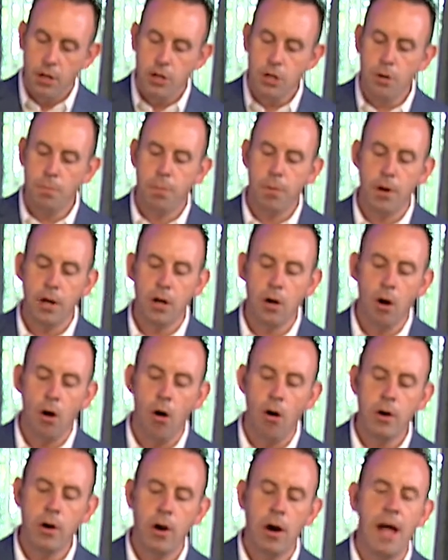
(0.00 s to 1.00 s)
You're putting
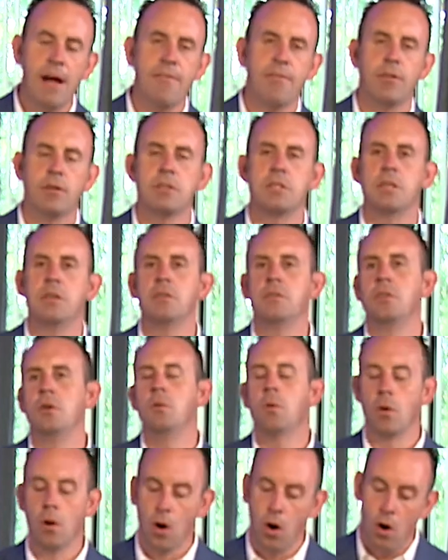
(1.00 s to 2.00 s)
all your efforts
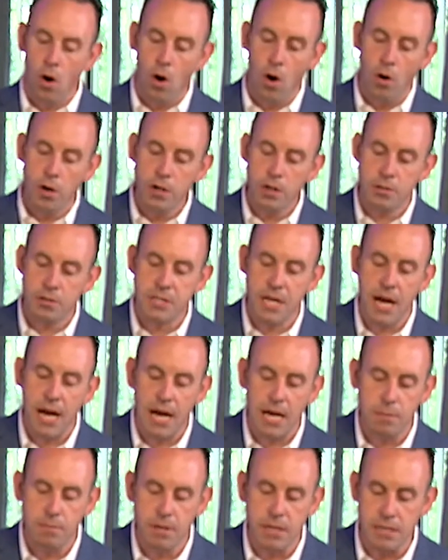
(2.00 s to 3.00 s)
into, or all your
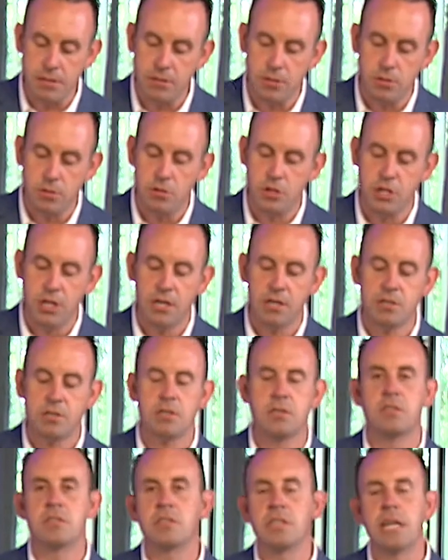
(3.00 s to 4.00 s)
time into, just
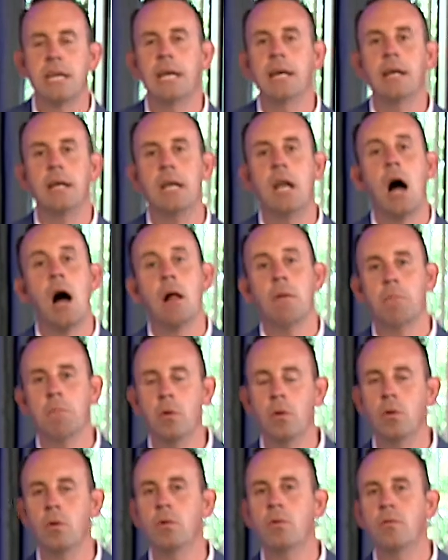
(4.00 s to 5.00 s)
to see it not
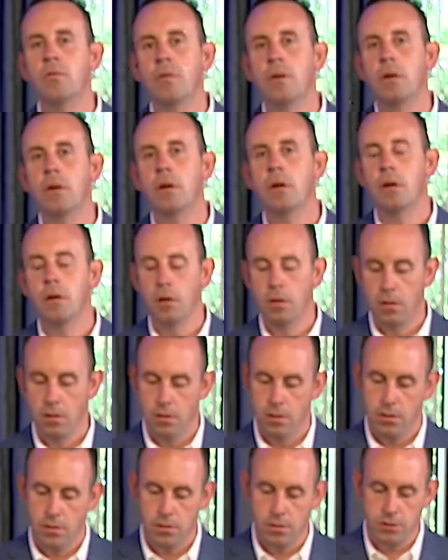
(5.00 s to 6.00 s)
move
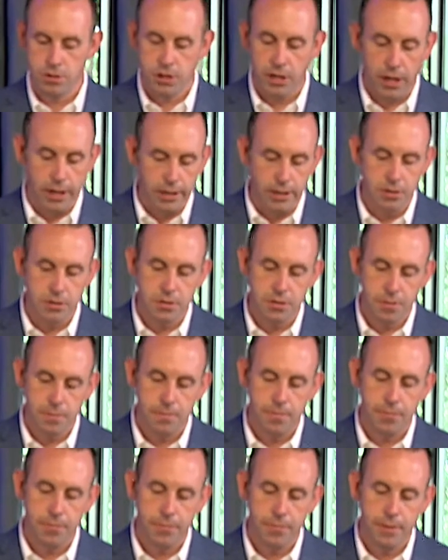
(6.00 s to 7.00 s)
or change.
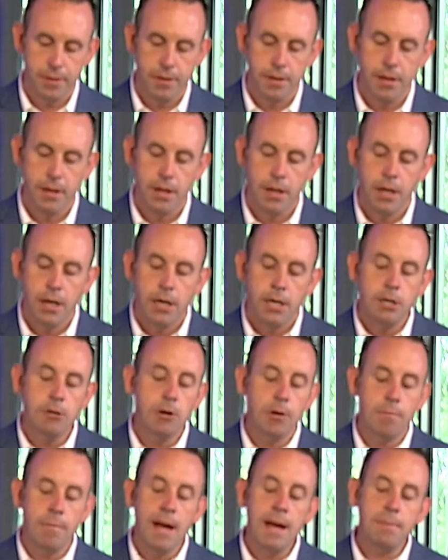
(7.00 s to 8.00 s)

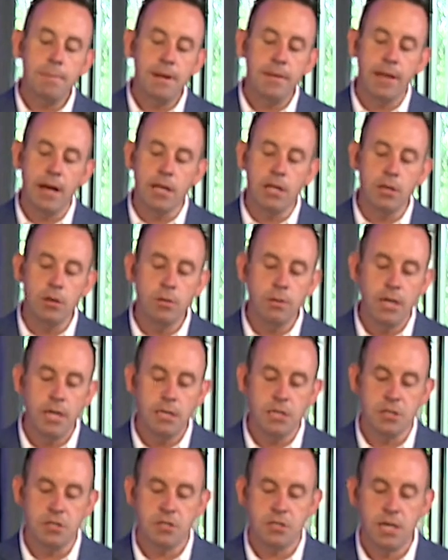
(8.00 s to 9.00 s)
You know, it may be that you
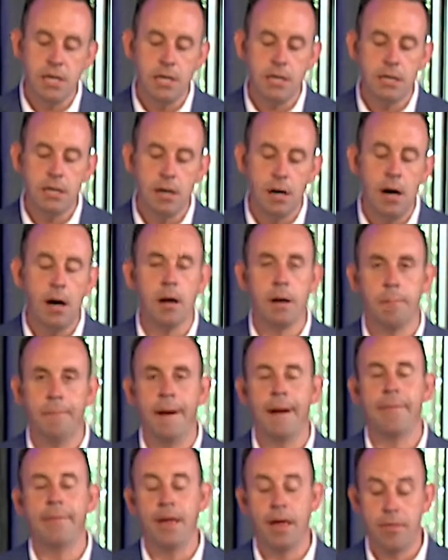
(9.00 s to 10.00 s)
need to seek God
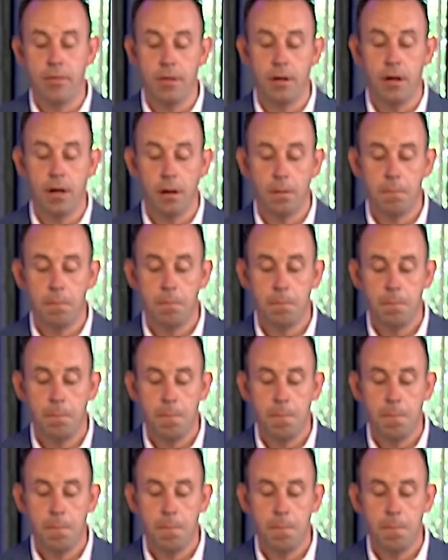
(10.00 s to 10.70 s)
about that thing.